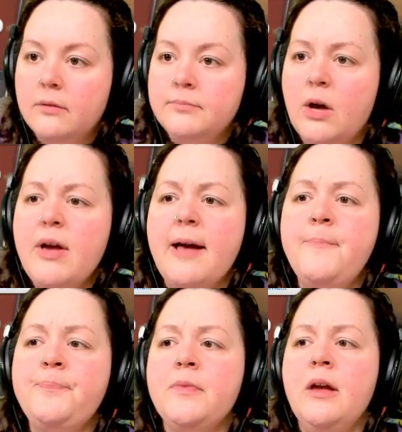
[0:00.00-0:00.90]
Okay.
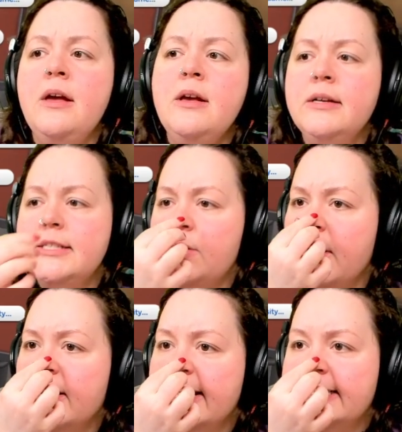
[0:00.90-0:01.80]
So
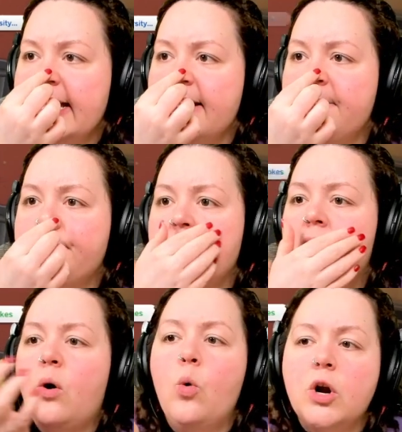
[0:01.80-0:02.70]
where is it?
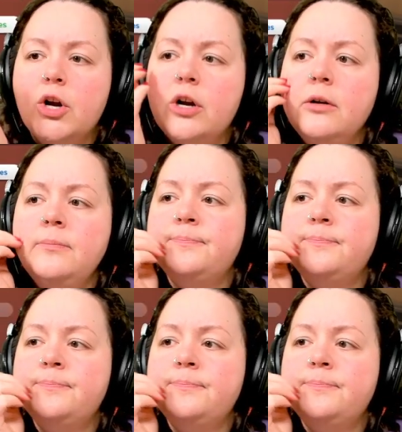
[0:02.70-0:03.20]
Order